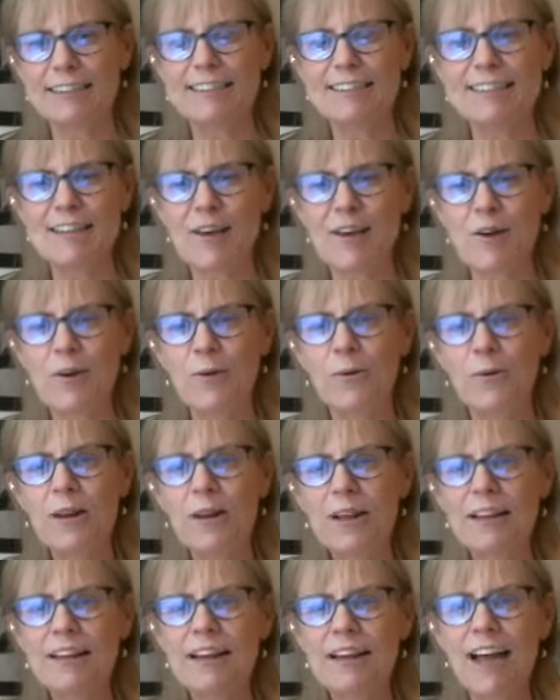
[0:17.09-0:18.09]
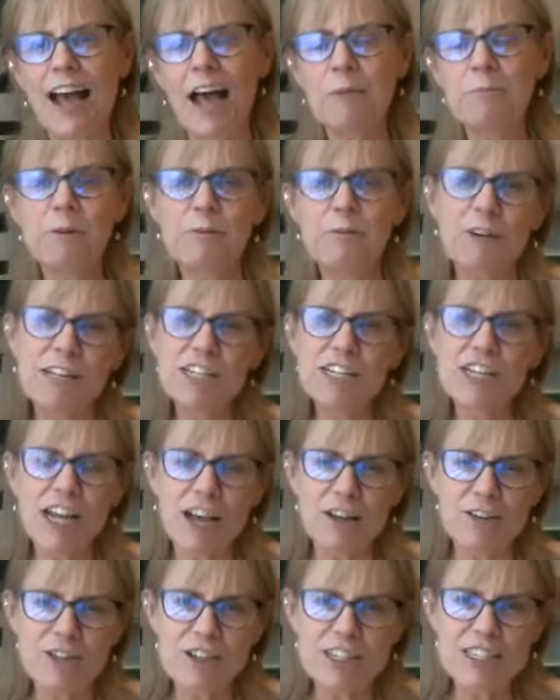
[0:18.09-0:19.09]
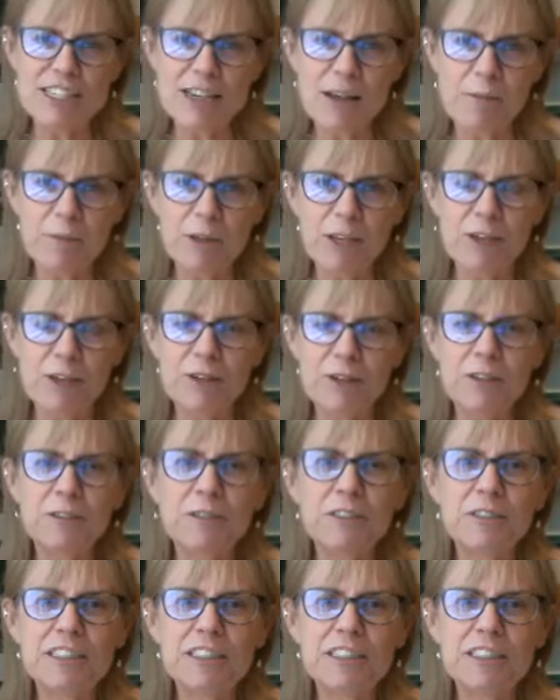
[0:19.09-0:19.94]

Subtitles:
So I've been reaching out to some of you